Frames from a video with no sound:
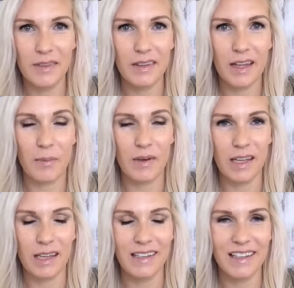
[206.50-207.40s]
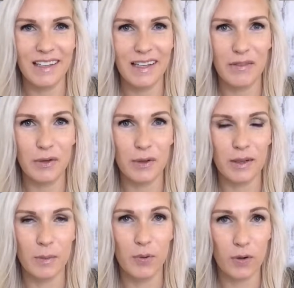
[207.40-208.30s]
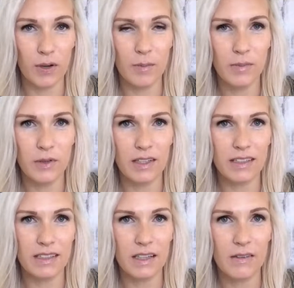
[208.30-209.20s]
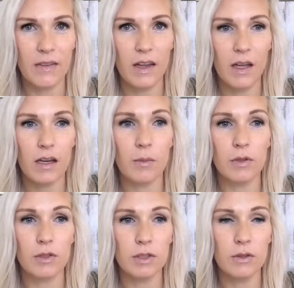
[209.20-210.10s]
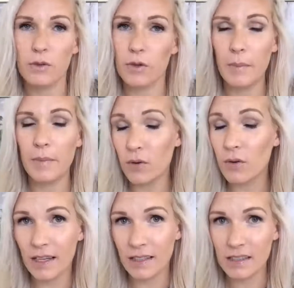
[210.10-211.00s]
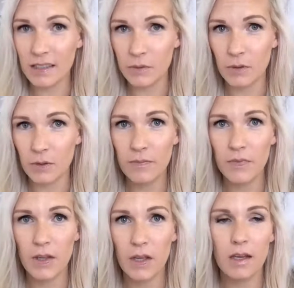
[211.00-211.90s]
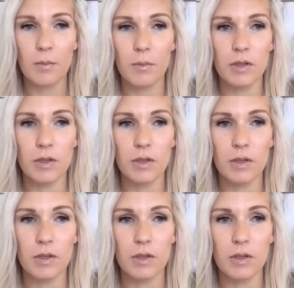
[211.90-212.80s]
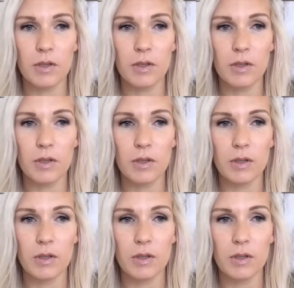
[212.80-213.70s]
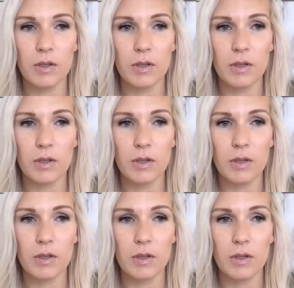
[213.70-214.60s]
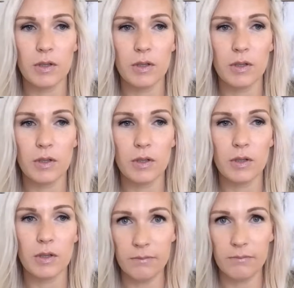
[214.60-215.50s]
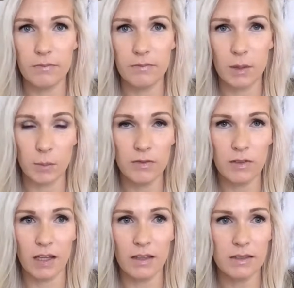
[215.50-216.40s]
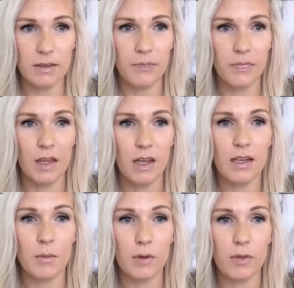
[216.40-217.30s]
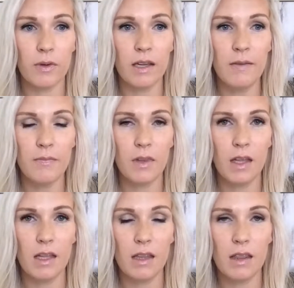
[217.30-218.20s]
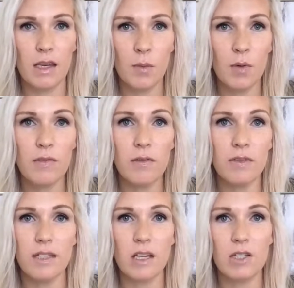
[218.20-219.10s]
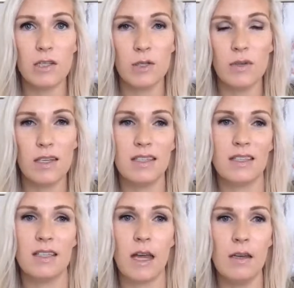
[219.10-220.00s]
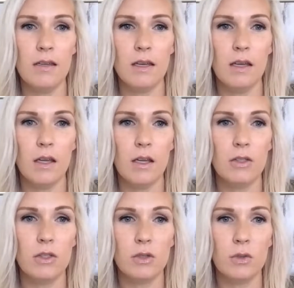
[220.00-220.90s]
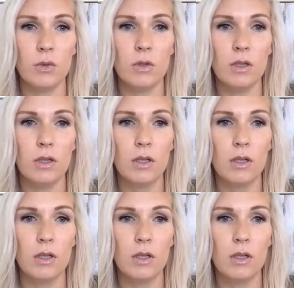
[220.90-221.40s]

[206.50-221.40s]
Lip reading: how many of your program you need to sell. Number two, or how many new clients you need to enroll. Number two, how many sales conversations you need to close that number of clients. Number three, the number of invitations you need to send to